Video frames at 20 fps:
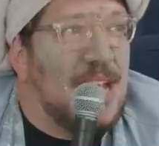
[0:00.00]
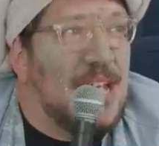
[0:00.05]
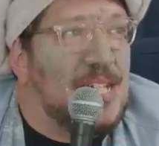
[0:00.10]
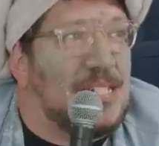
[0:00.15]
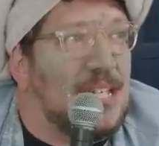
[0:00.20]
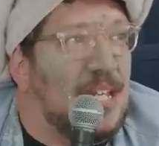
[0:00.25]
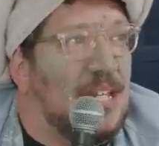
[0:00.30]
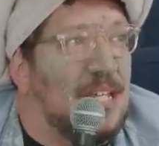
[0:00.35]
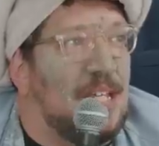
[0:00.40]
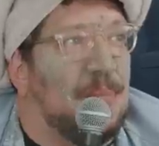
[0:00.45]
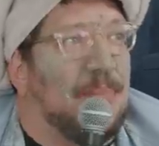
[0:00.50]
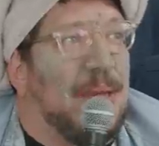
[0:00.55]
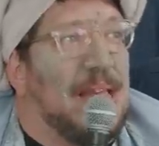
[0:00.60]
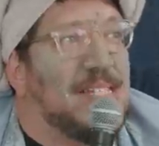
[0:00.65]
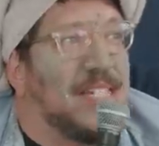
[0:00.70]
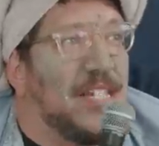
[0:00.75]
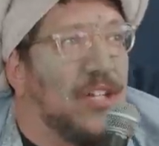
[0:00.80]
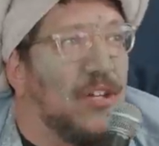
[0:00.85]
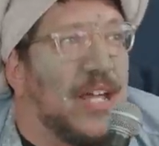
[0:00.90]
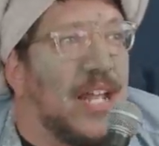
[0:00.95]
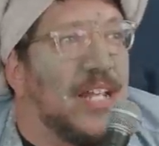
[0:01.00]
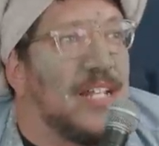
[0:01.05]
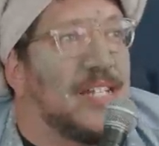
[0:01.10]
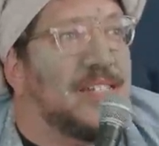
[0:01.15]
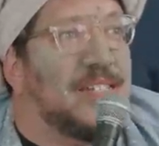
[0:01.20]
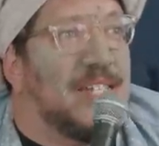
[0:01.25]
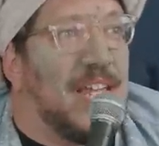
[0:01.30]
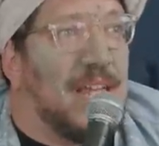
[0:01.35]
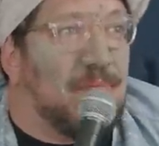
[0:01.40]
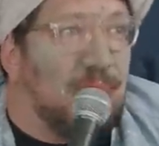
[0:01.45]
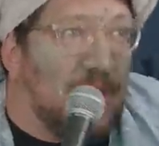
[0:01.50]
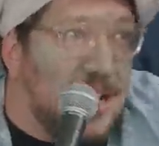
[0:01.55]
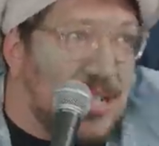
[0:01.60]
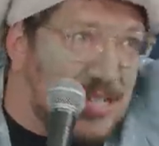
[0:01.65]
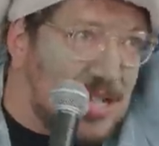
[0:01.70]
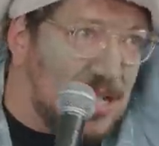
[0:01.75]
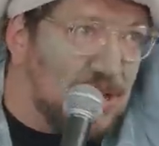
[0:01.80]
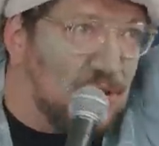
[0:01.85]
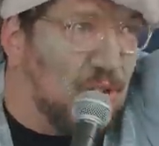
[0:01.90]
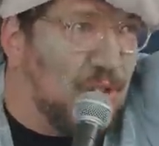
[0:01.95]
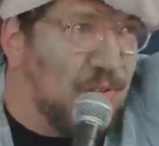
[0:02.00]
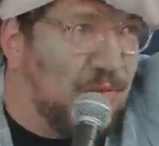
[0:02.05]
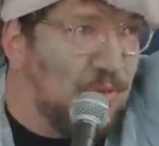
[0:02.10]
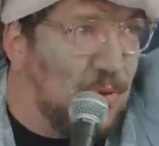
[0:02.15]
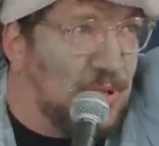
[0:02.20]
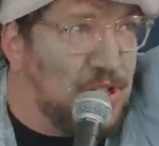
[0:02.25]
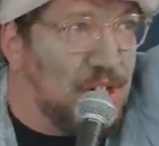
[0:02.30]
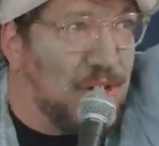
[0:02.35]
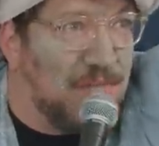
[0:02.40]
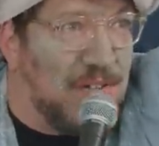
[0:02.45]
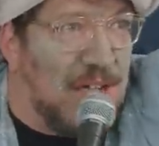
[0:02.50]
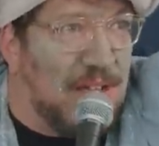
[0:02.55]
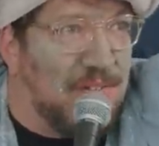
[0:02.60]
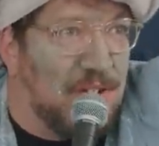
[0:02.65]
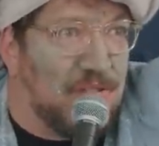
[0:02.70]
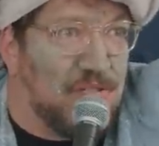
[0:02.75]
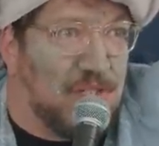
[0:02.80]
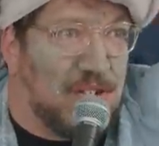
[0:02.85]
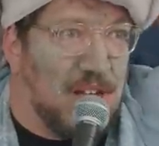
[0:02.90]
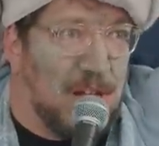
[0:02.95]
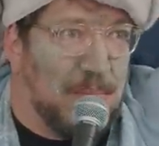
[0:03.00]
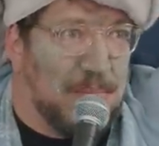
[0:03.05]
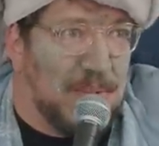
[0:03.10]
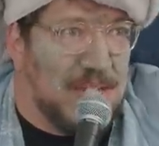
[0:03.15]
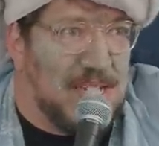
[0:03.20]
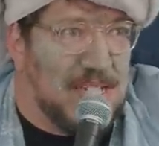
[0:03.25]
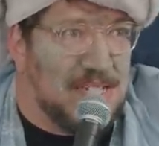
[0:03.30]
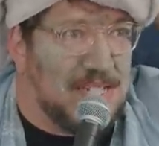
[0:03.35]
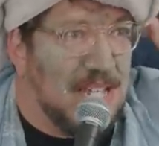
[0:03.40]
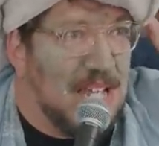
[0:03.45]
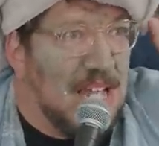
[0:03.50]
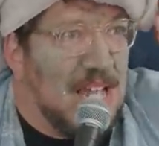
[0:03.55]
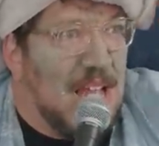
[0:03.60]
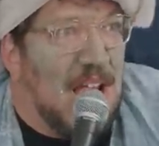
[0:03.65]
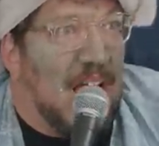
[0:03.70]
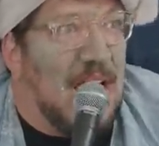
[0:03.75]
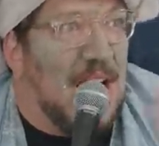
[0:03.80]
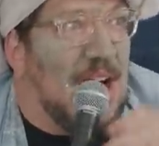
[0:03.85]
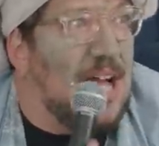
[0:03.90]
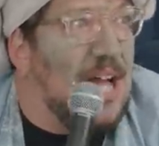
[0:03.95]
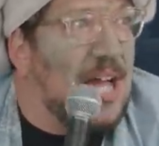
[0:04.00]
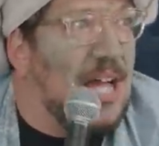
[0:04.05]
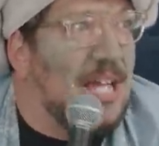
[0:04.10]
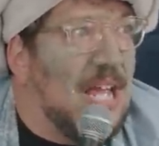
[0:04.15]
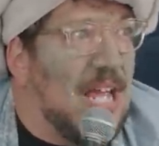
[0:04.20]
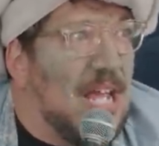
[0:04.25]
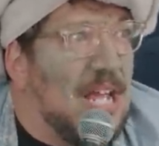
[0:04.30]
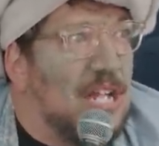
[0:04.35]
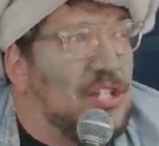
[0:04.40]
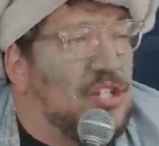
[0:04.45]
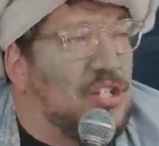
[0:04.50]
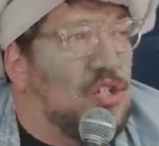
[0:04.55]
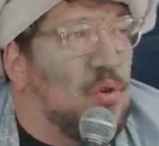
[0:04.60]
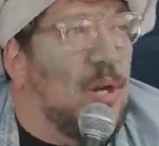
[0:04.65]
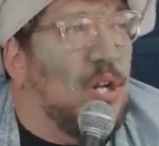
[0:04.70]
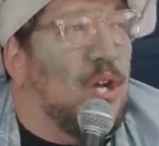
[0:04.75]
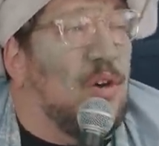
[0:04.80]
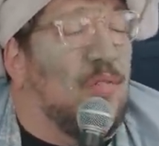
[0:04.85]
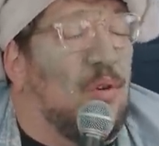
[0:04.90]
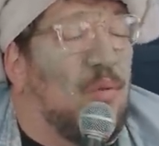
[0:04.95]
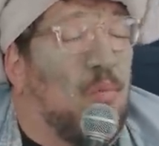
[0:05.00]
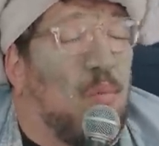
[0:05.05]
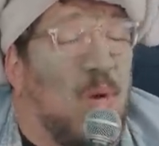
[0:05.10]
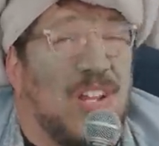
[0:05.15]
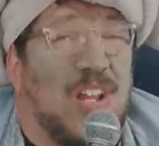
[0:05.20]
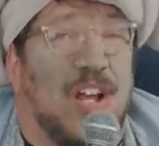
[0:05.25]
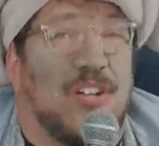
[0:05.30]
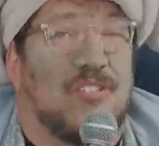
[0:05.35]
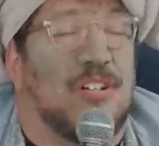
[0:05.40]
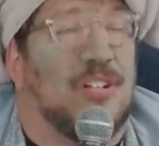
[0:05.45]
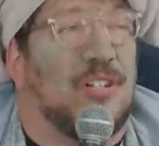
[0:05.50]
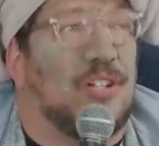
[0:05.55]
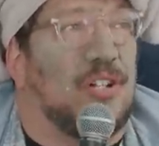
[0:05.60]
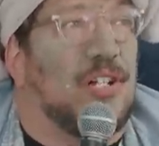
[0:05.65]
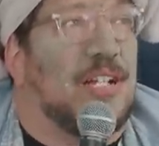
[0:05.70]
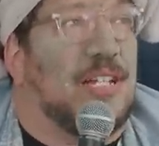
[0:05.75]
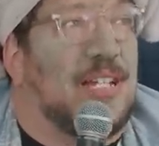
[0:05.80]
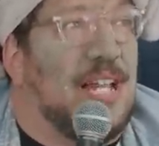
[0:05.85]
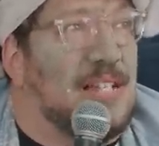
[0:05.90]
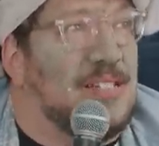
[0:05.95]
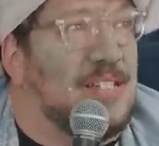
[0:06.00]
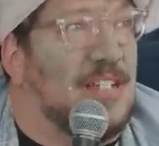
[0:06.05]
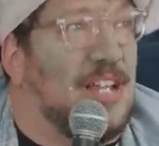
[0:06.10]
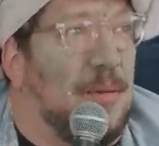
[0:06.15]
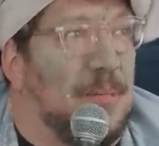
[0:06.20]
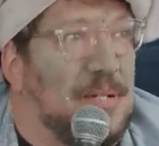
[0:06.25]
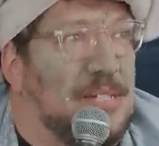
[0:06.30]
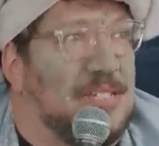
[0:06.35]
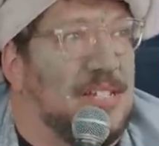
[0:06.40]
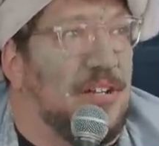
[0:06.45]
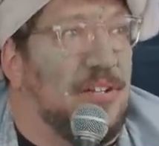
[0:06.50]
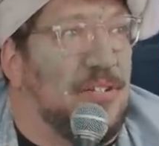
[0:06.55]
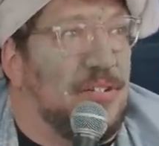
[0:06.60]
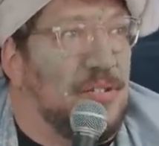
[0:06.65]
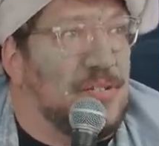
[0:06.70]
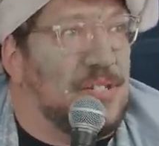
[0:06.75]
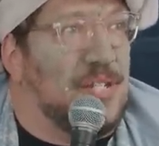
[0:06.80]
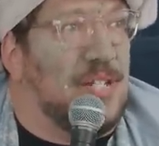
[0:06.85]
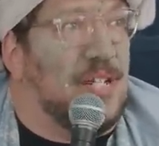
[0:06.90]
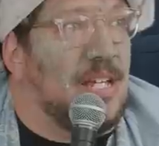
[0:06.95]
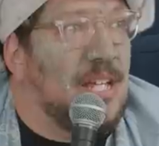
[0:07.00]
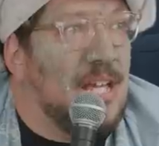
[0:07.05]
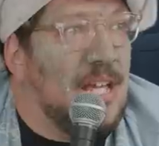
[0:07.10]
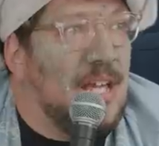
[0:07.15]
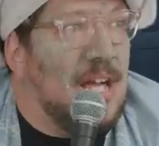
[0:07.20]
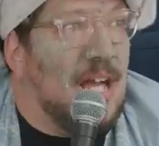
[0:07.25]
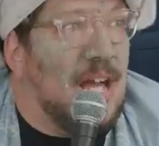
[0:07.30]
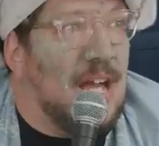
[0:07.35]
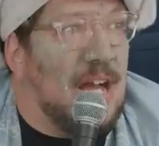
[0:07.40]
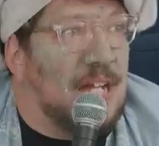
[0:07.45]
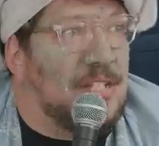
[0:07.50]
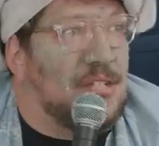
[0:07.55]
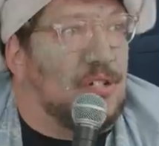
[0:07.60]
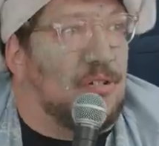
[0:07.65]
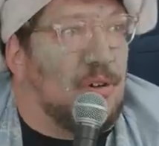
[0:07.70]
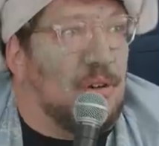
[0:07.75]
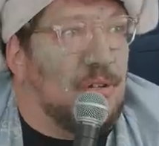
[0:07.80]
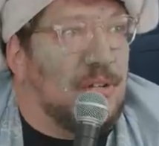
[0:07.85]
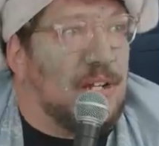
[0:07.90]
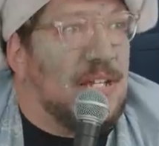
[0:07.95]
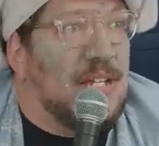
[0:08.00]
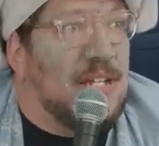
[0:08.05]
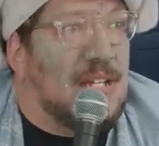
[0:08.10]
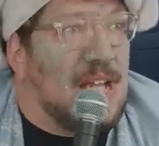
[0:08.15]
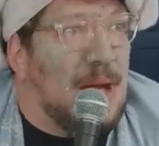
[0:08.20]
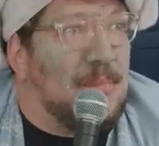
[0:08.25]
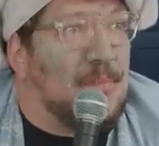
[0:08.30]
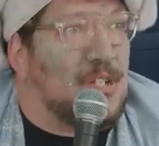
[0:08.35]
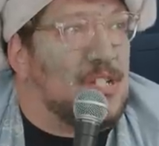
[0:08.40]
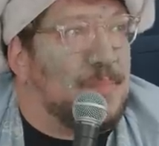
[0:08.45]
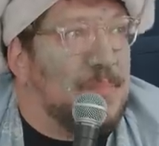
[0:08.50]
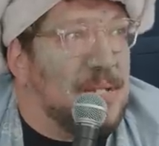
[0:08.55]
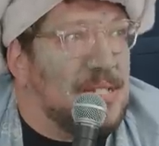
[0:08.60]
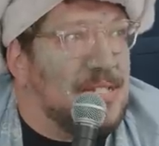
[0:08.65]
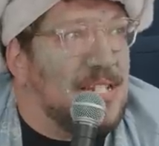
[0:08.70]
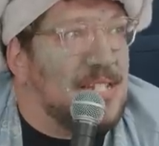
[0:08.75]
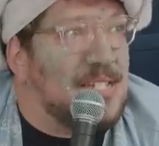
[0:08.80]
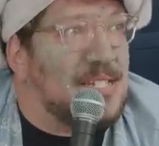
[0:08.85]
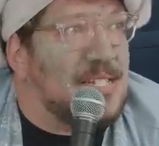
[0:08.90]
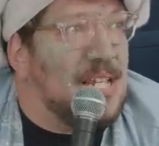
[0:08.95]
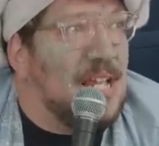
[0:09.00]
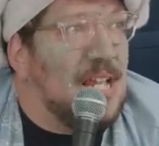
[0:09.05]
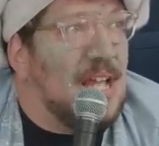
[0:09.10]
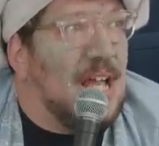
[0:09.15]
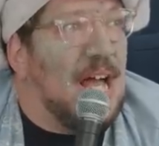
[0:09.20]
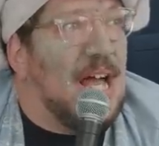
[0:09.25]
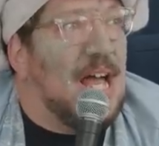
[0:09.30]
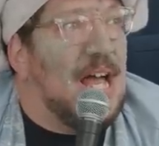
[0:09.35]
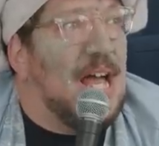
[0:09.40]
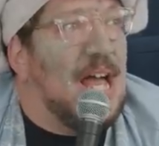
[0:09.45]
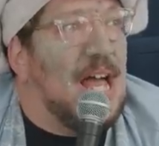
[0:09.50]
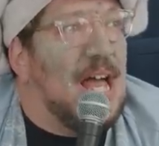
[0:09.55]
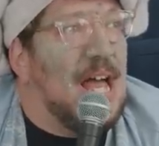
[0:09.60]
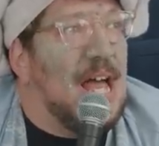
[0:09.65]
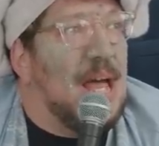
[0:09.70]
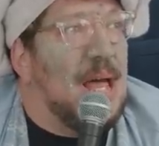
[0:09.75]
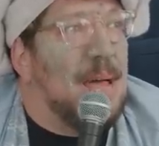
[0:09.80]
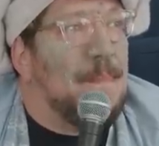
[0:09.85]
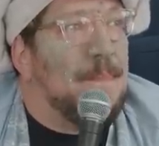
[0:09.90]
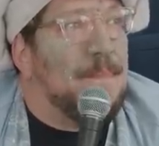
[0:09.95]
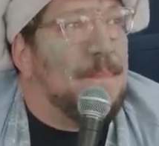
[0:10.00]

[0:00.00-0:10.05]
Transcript: is basically you're getting the same rates as all the Fortune 500 companies. Uh, join over 130,000 companies that are using uh, to grow their e-commerce business. Uh,